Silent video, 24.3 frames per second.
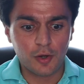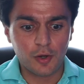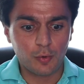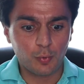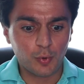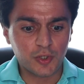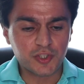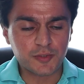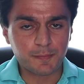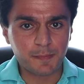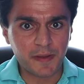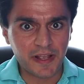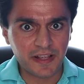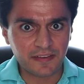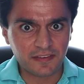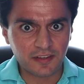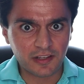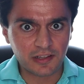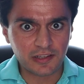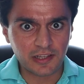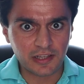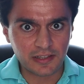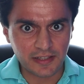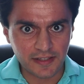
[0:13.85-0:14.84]
which
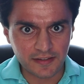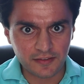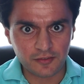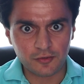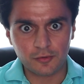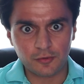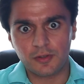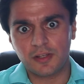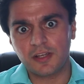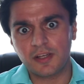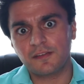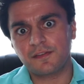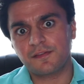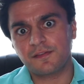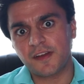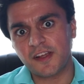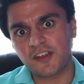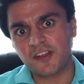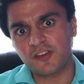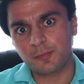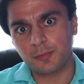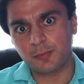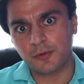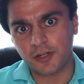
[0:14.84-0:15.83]
basically lets you give
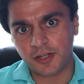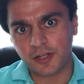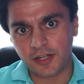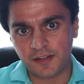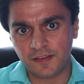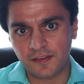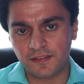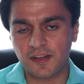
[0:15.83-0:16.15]
Facebook a